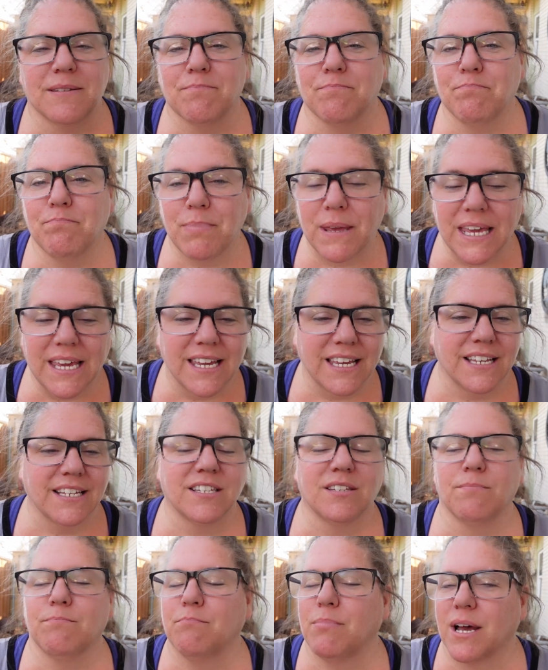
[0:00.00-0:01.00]
and
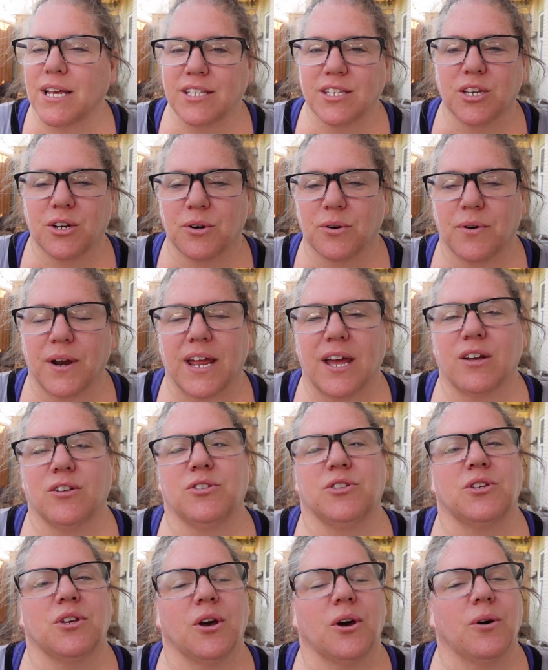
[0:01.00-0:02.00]
bees buzzing
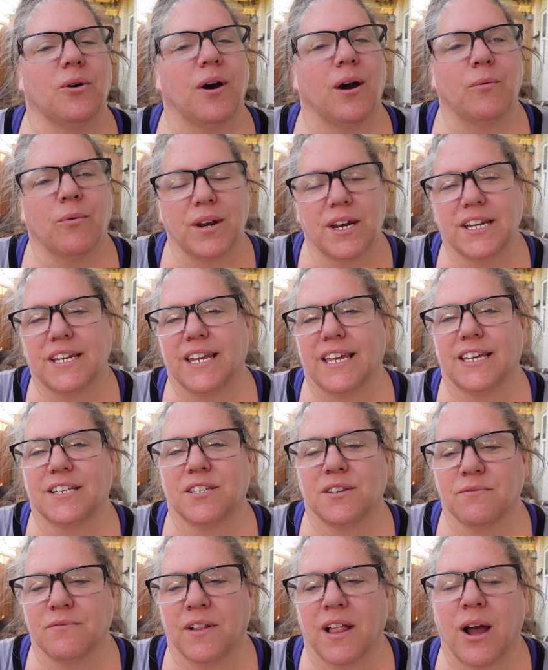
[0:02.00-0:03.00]
around, so I wanted to get
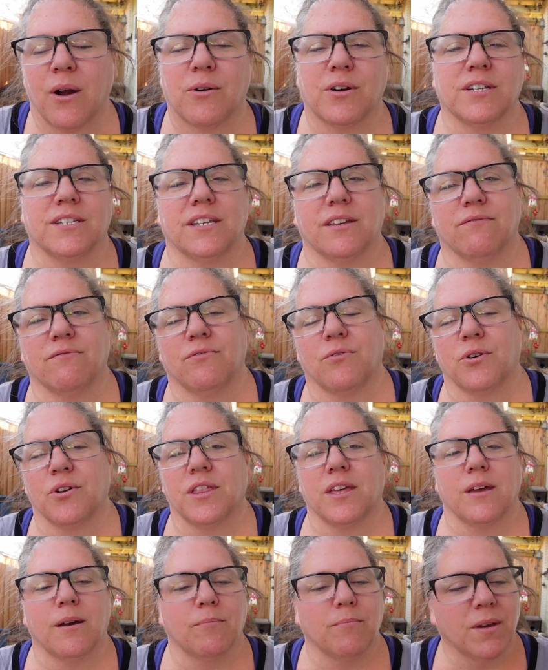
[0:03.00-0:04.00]
some flowers in for
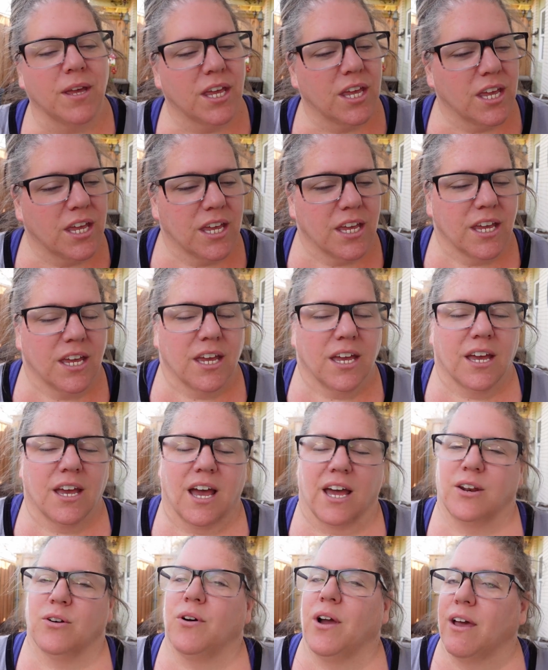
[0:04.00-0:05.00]
them.
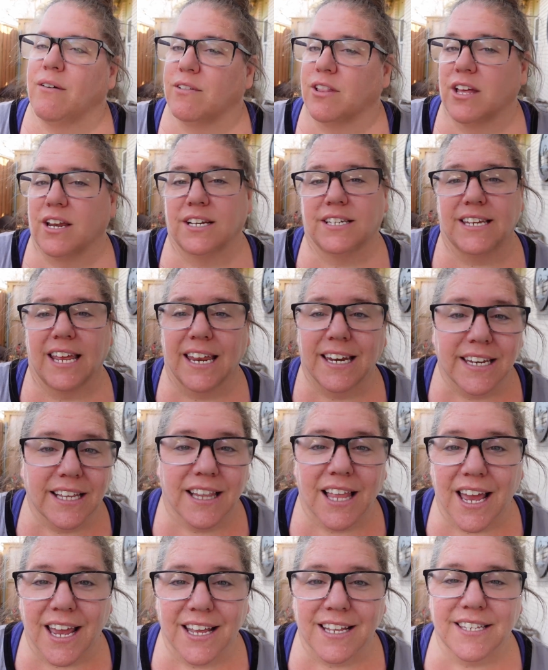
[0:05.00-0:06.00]
I don't have a lot of
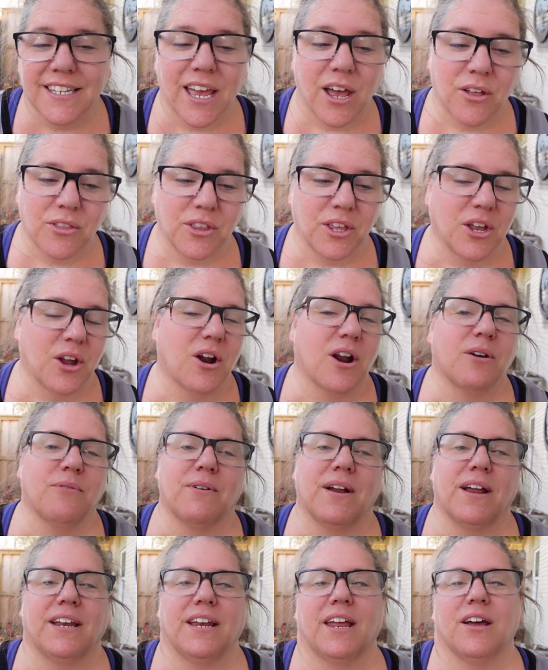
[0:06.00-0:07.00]
dandelions out in the yard
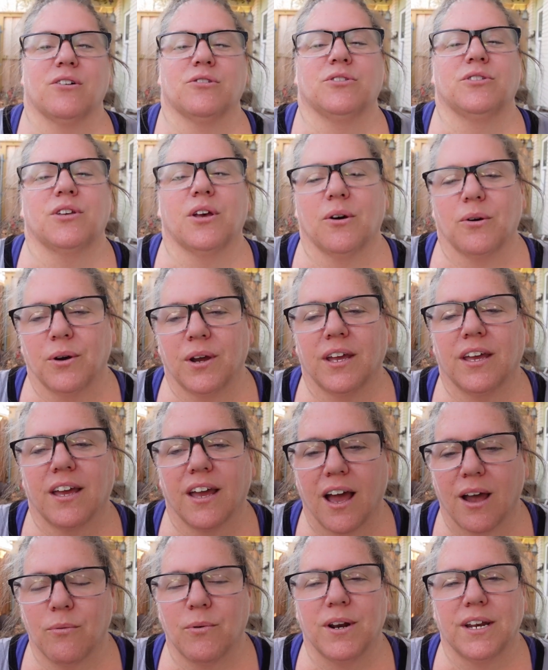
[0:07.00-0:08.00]
right now, so
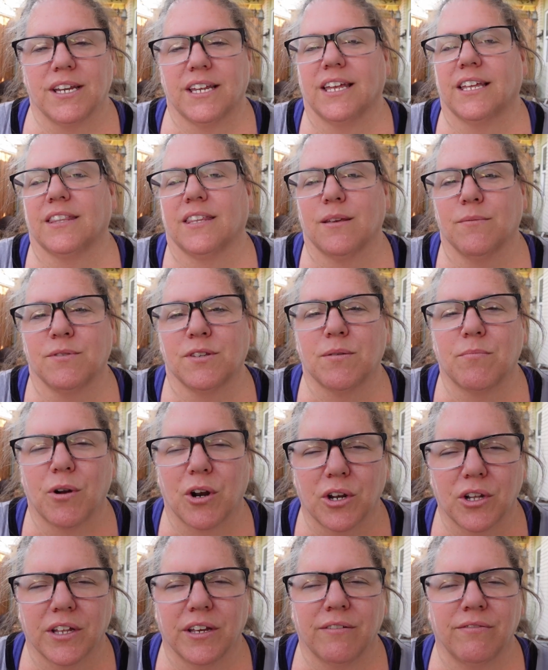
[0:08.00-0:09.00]
I wanted to get them some
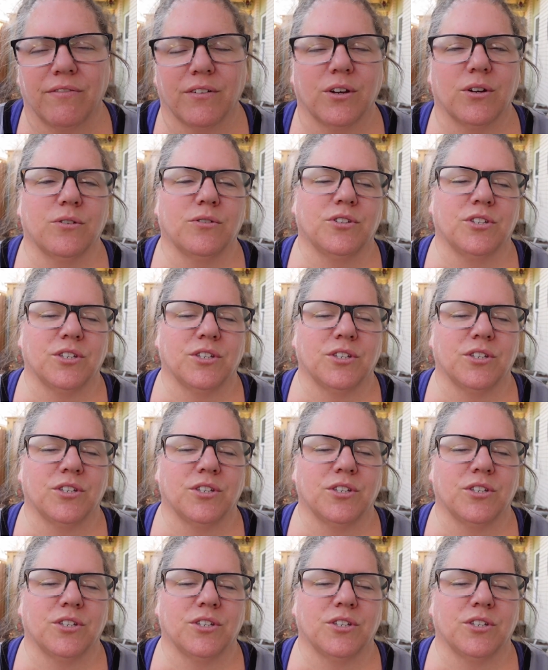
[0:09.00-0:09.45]
early food,